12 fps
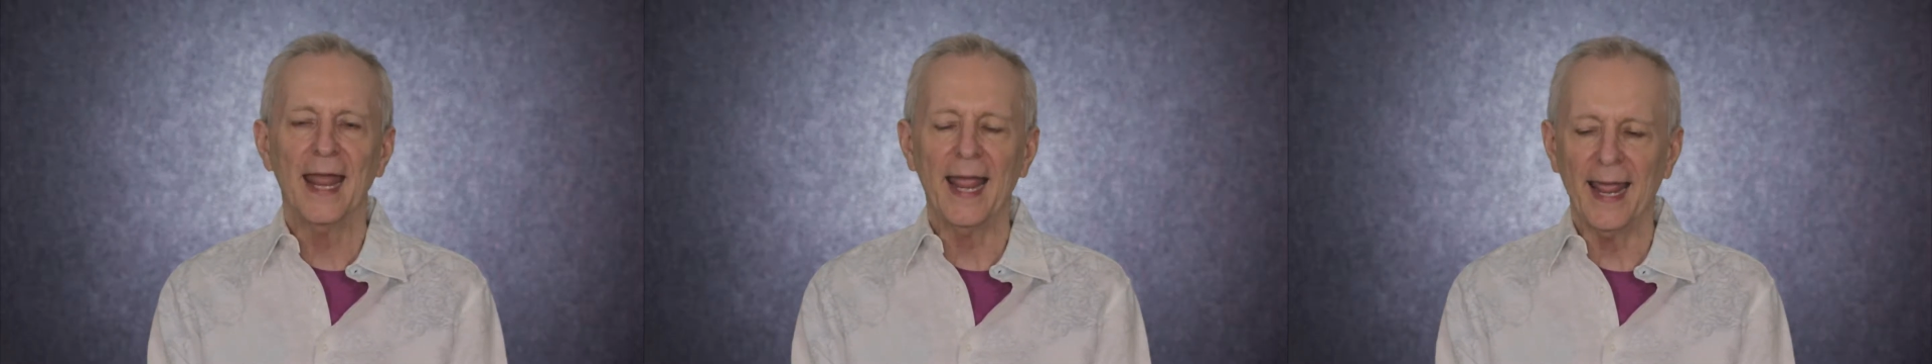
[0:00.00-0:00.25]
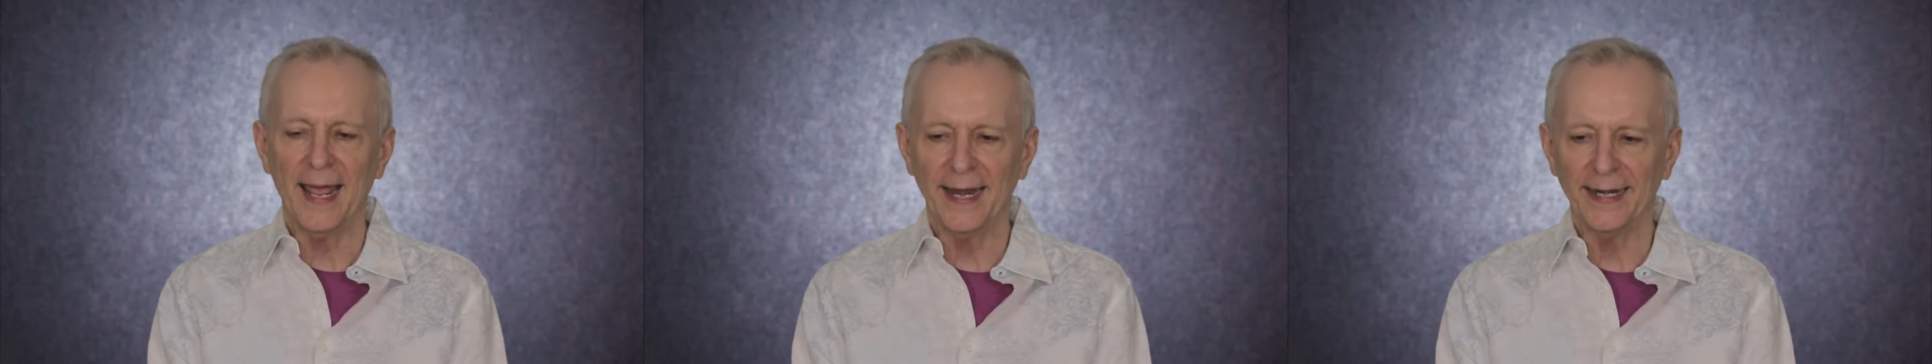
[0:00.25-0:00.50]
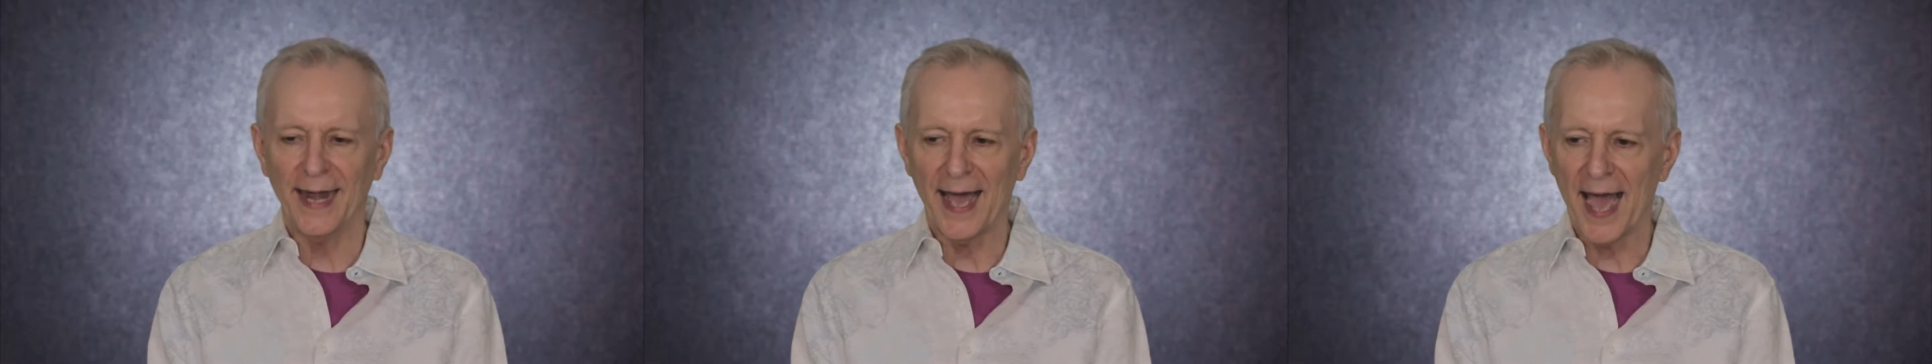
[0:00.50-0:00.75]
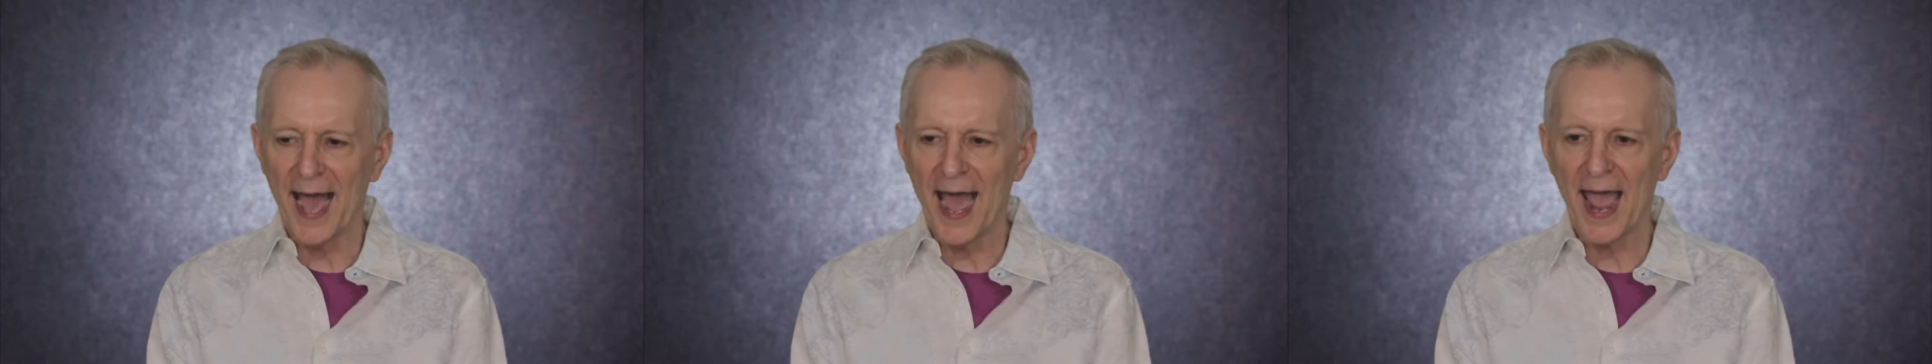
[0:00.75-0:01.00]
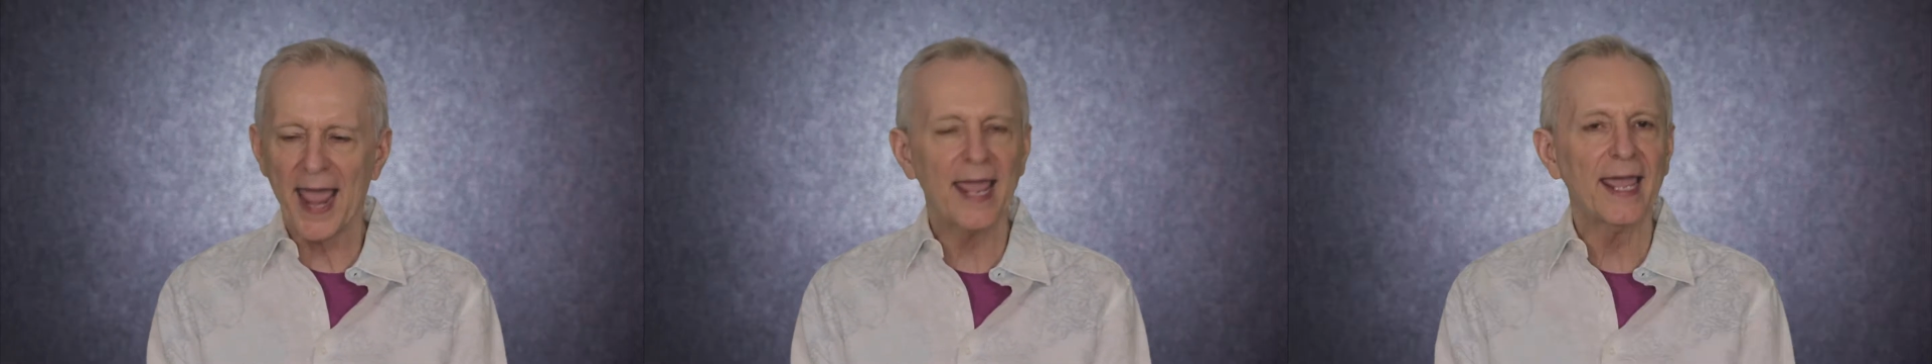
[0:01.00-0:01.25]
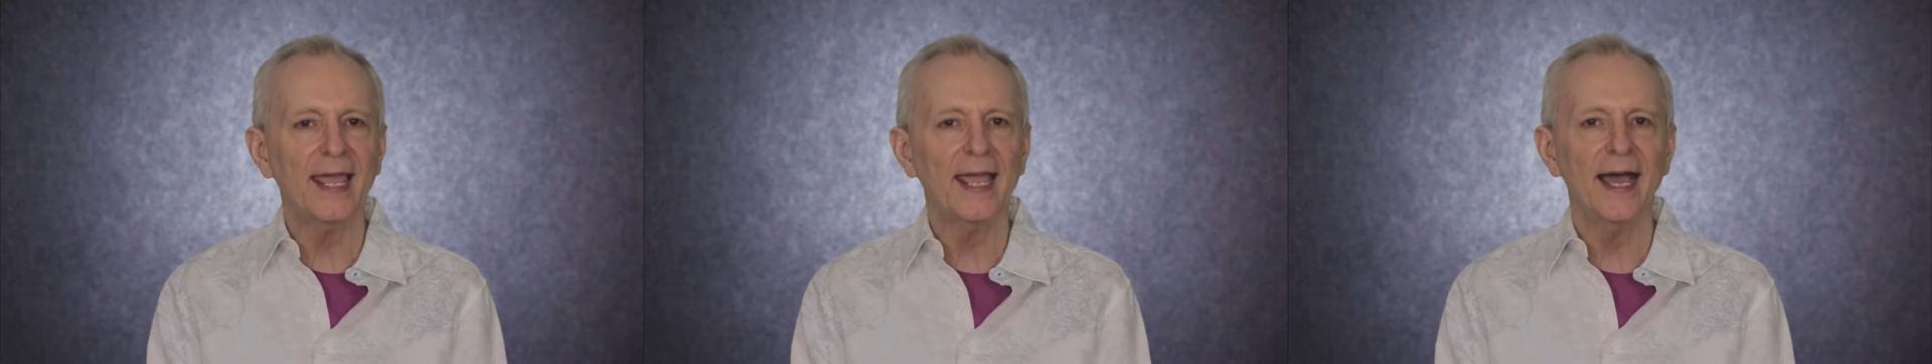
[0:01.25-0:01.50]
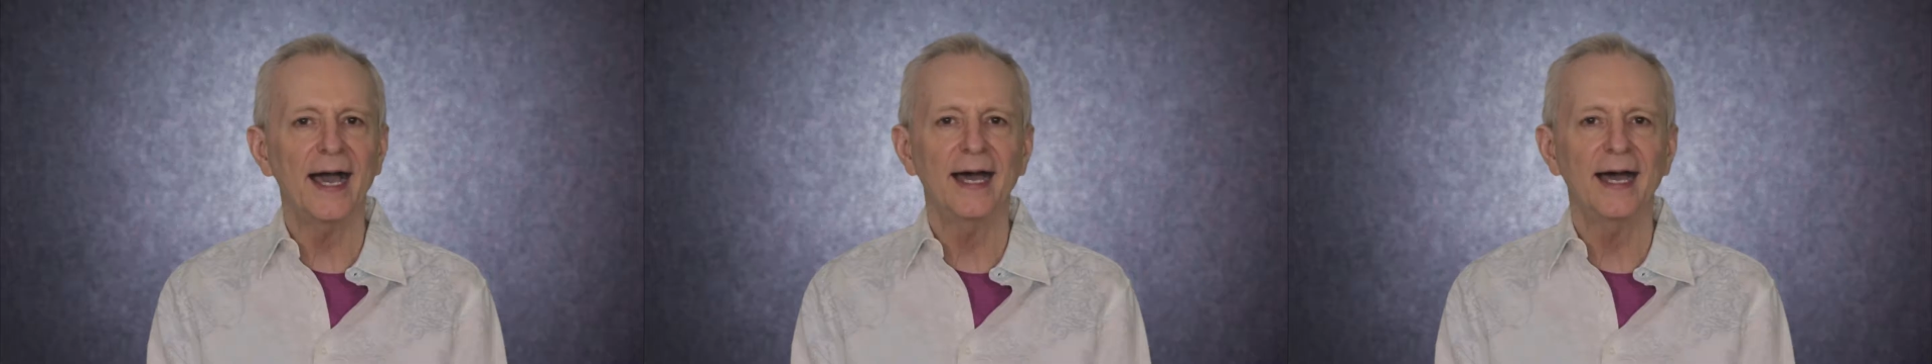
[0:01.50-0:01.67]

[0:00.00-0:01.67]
And I